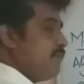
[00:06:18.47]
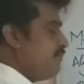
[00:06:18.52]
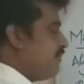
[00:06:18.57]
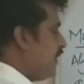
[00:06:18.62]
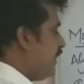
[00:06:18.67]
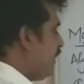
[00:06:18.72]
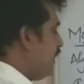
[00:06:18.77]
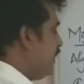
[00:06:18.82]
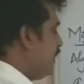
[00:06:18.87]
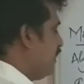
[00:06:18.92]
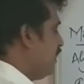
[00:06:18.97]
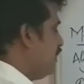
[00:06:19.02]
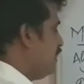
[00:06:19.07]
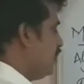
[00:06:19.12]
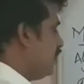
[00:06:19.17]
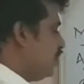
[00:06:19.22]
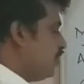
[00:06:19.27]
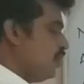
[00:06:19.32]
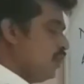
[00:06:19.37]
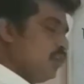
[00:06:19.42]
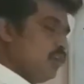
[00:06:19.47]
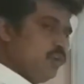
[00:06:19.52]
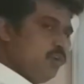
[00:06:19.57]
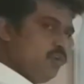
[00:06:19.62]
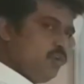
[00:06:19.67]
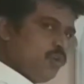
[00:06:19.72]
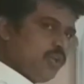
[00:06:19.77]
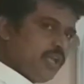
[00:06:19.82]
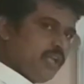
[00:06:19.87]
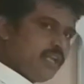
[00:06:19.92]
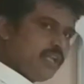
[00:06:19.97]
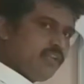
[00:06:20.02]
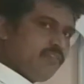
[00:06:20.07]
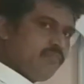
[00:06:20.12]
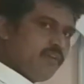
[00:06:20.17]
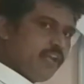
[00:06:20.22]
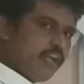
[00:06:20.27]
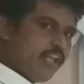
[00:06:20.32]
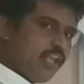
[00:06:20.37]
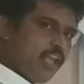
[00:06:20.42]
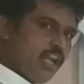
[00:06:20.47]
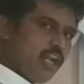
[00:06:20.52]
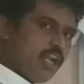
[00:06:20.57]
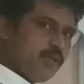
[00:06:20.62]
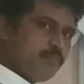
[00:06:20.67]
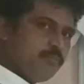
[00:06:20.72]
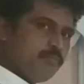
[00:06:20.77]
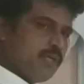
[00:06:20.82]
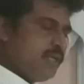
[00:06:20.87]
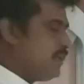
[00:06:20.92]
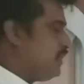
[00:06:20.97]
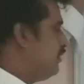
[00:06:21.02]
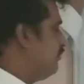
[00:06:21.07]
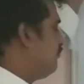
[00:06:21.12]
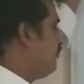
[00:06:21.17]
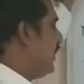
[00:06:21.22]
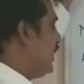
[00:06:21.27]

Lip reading: way, you can give a real number, for